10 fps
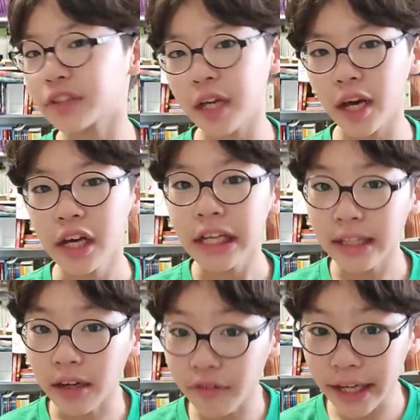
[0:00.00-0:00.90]
a
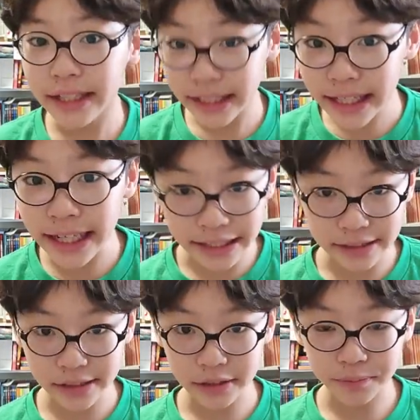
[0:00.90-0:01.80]
direct
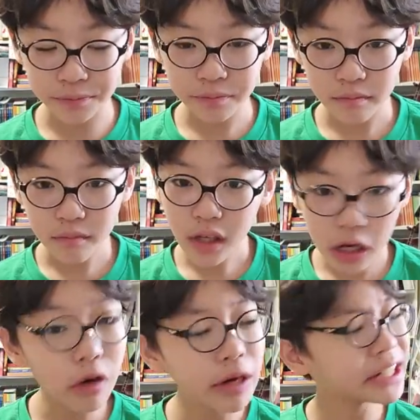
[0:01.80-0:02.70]
kiss.
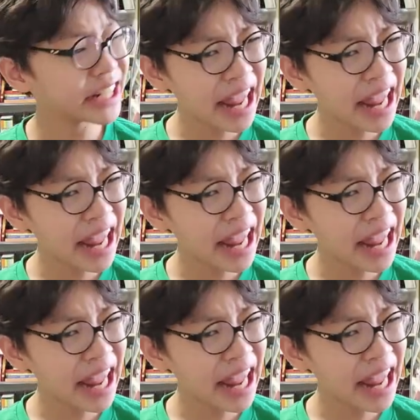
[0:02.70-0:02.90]
Oh, and the